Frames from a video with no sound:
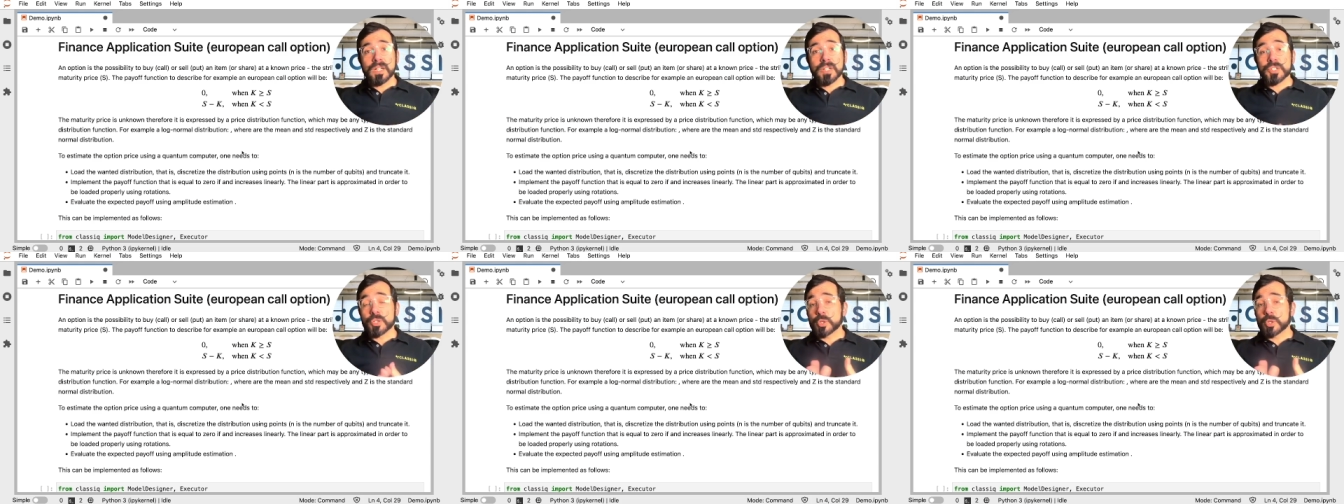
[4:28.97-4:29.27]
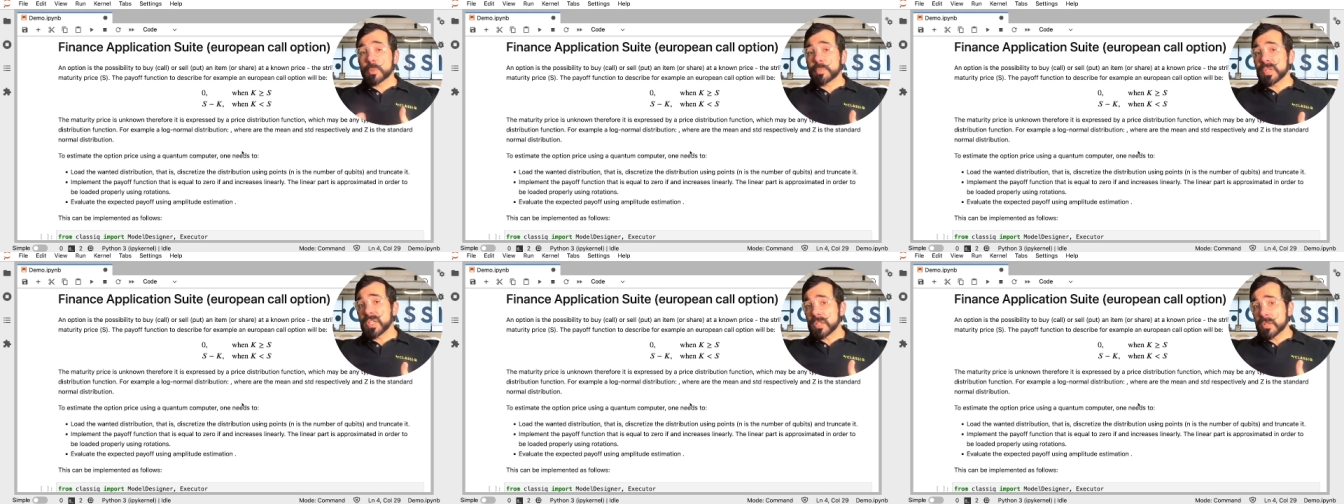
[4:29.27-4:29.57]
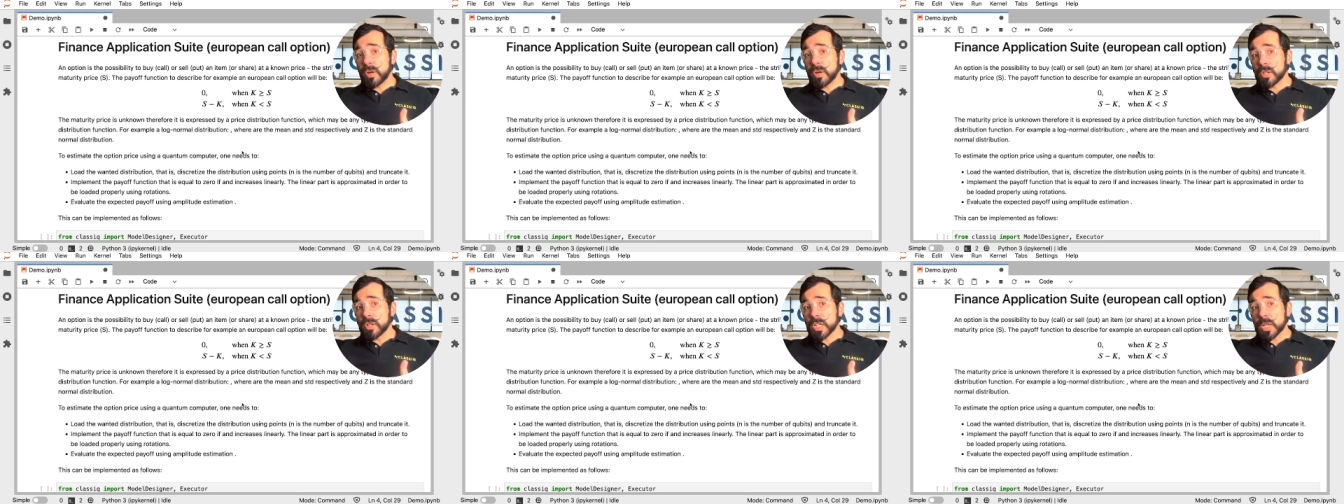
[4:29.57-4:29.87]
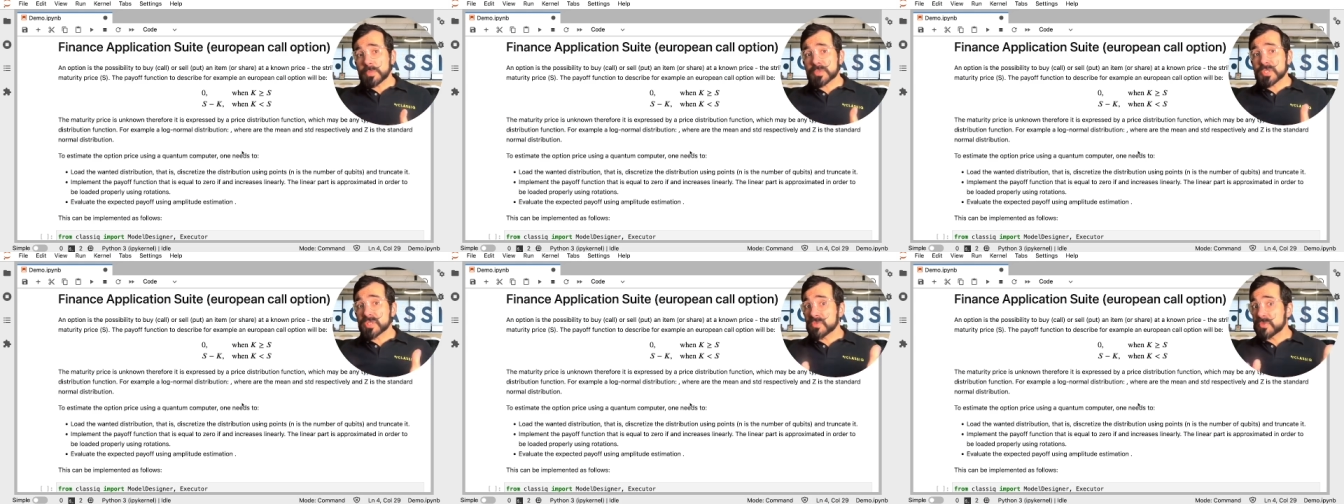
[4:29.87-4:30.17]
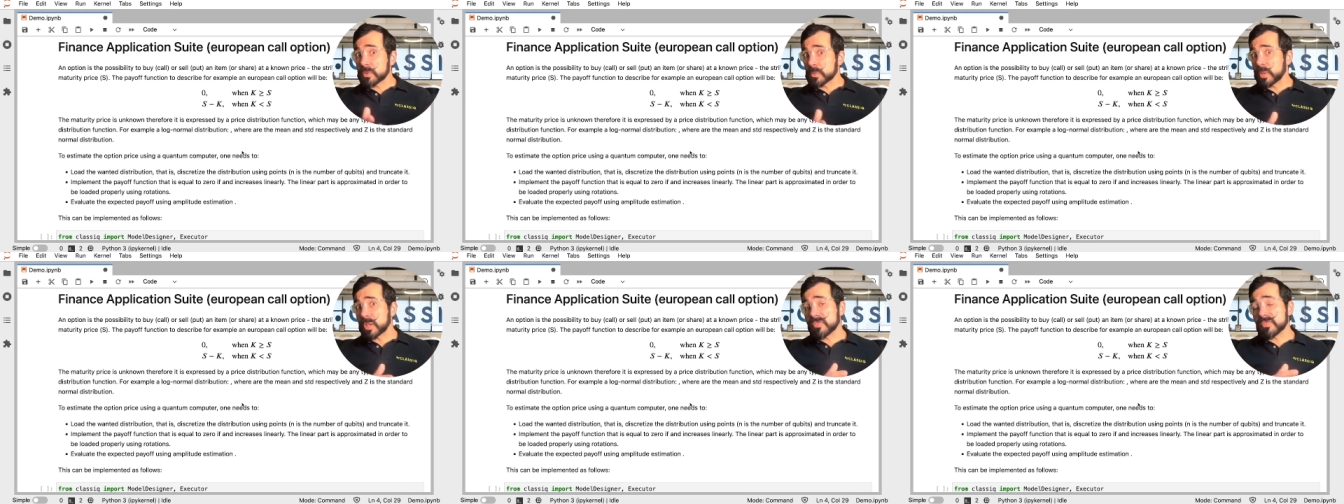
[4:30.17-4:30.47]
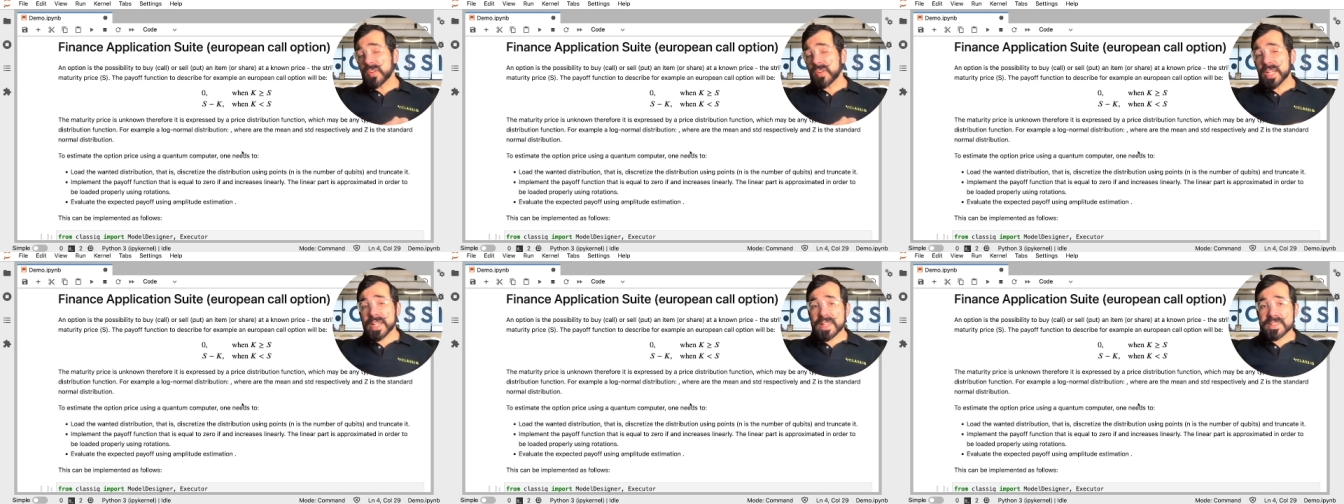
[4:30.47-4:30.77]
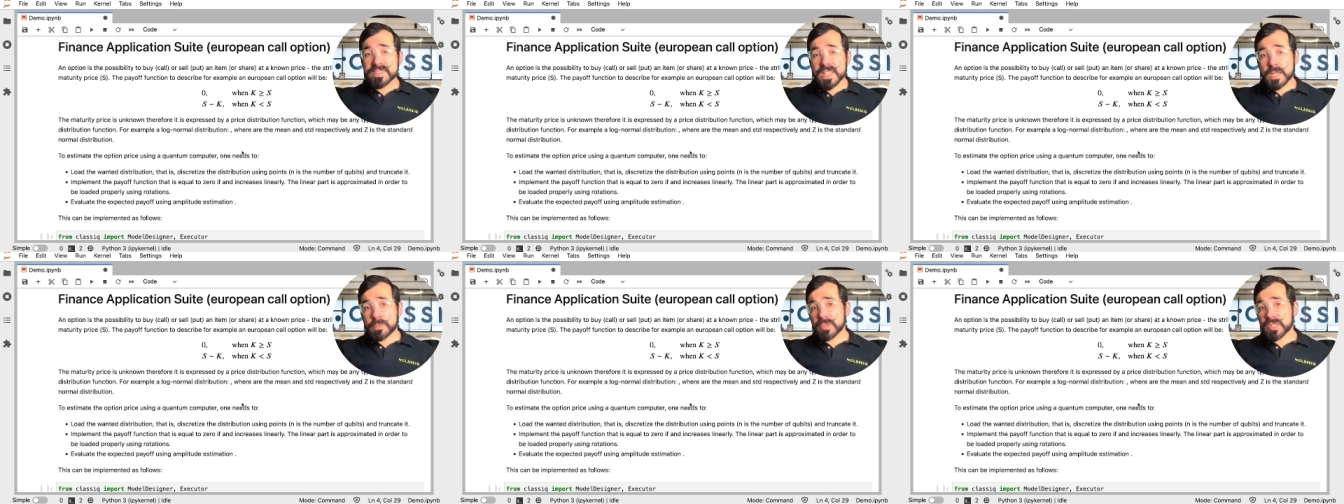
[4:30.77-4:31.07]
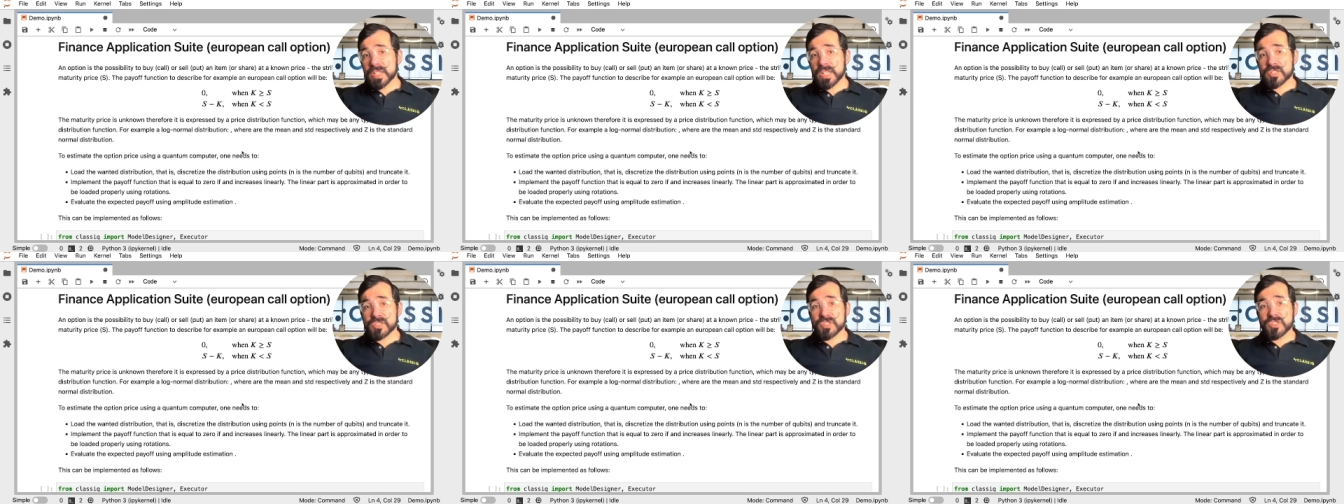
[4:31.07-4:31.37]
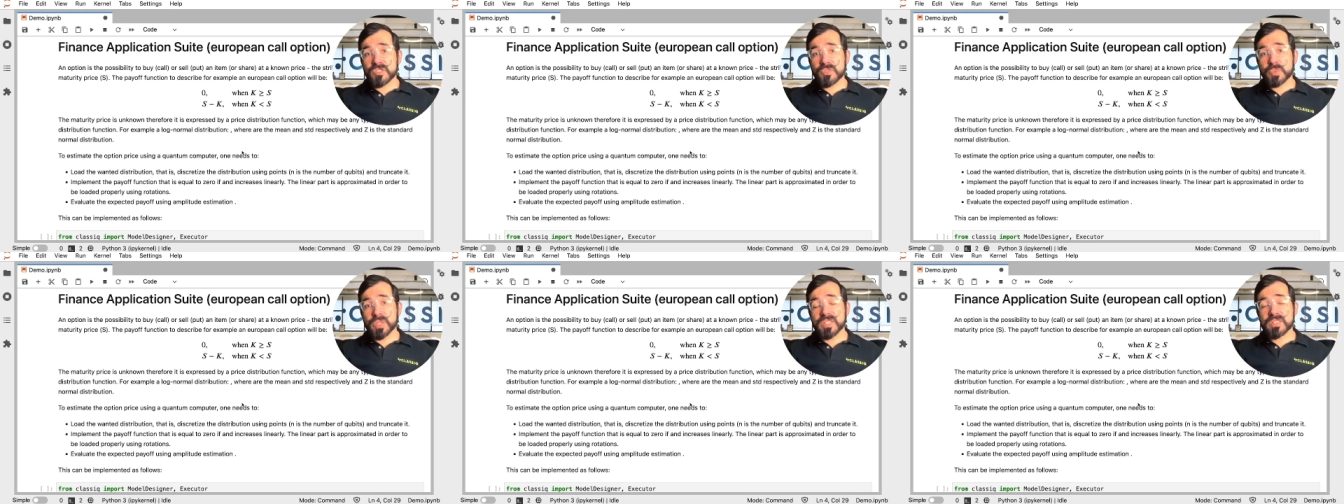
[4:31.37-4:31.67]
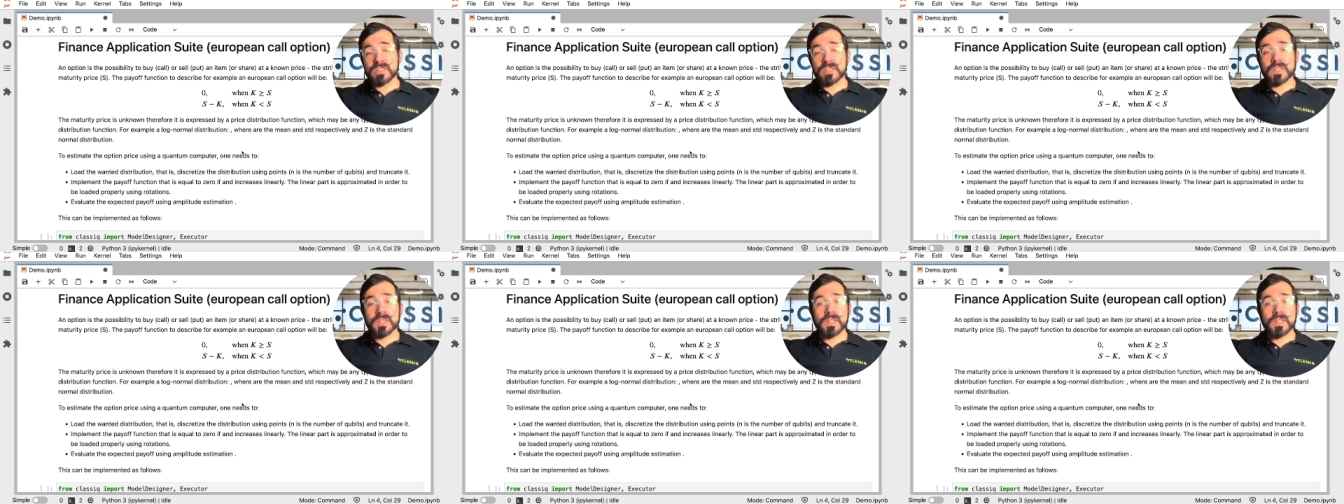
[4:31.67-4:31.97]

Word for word: a European call option from our finance application suite.